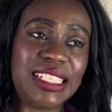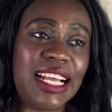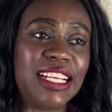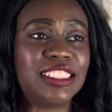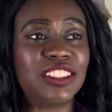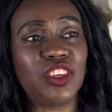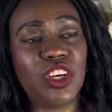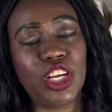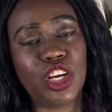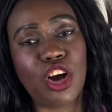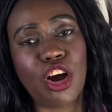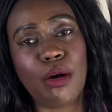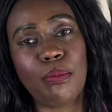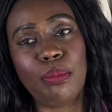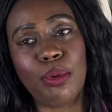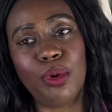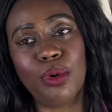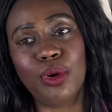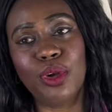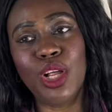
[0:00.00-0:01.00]
I saw a
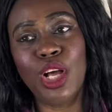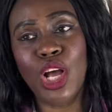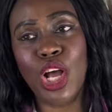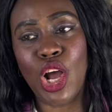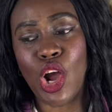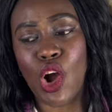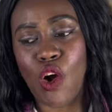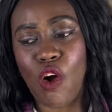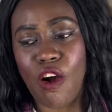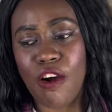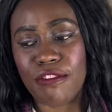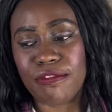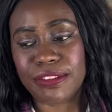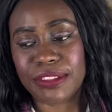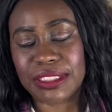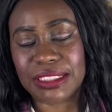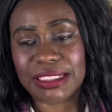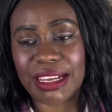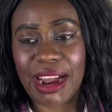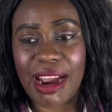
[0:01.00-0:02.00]
couple of
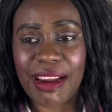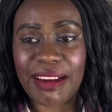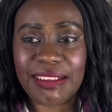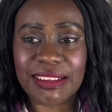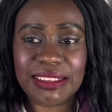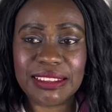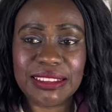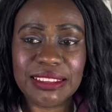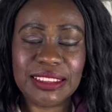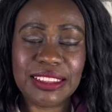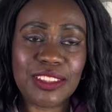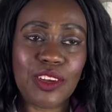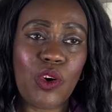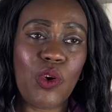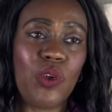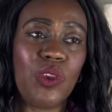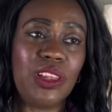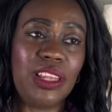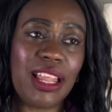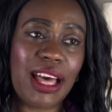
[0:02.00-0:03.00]
styles
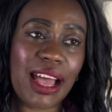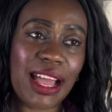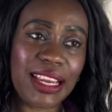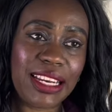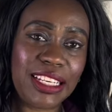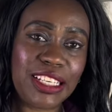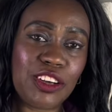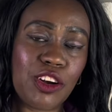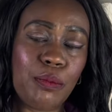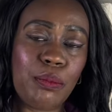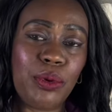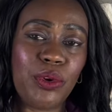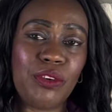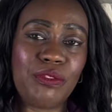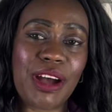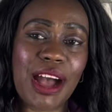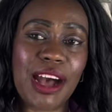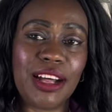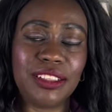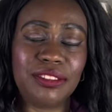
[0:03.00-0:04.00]
online, a couple of
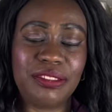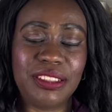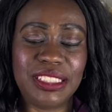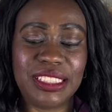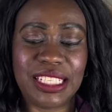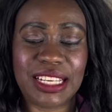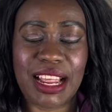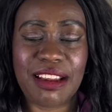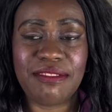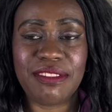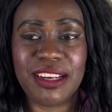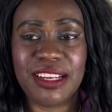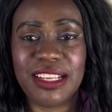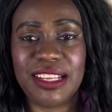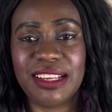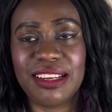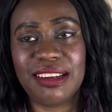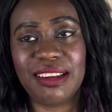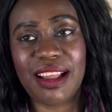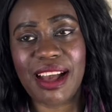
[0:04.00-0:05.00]
outfits that I
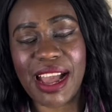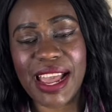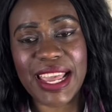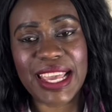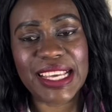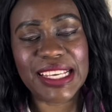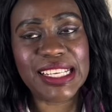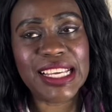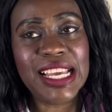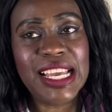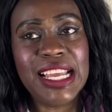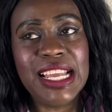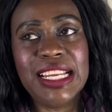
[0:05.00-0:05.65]
really like.